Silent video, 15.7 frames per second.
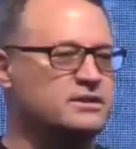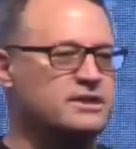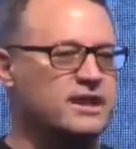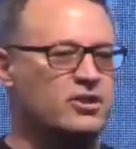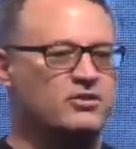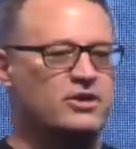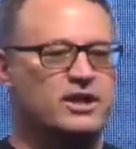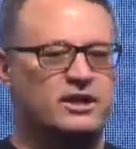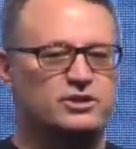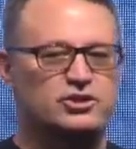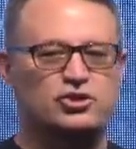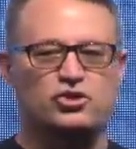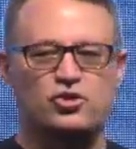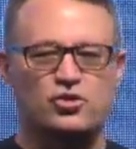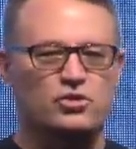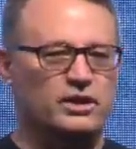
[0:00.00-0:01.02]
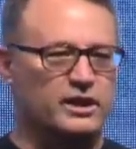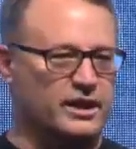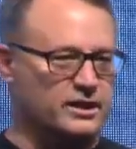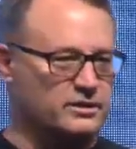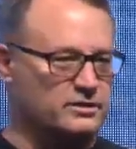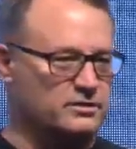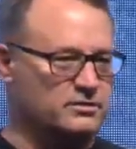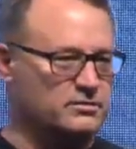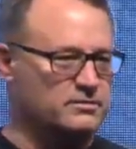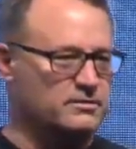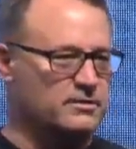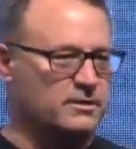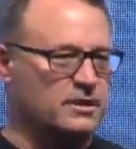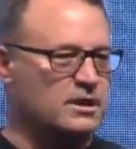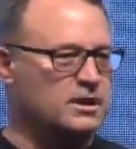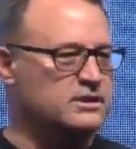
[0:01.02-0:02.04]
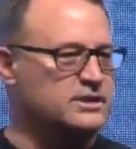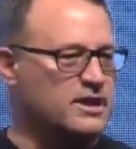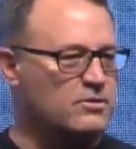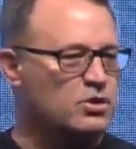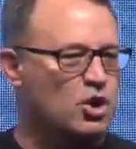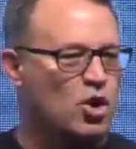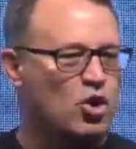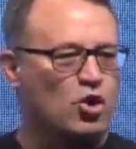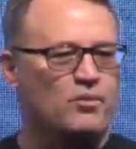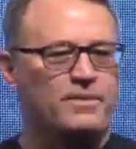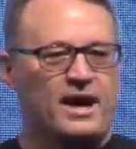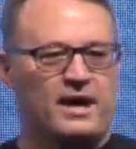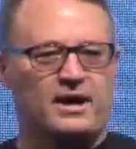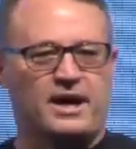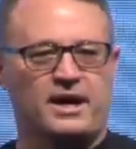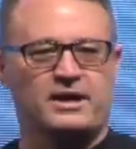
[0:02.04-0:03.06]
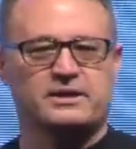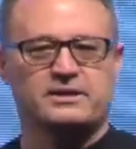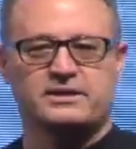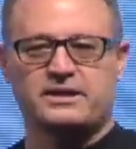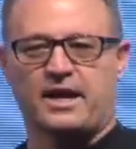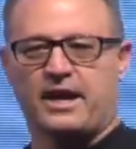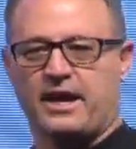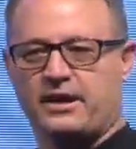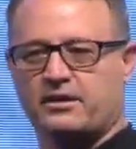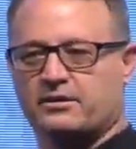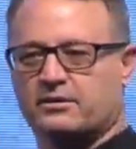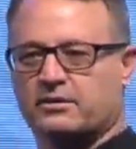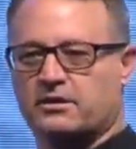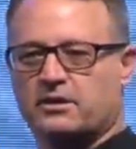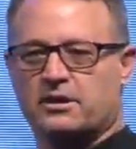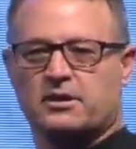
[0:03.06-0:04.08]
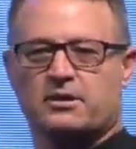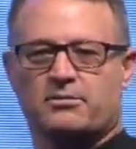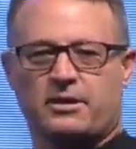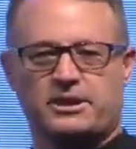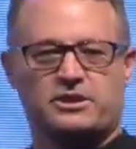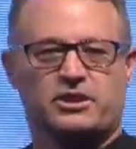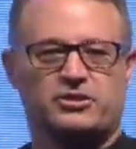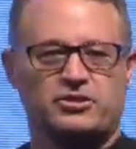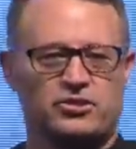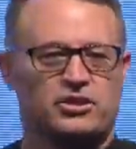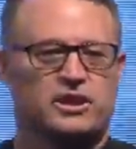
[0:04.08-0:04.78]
tell kids to Google it. Because they will go home that night and say, my teacher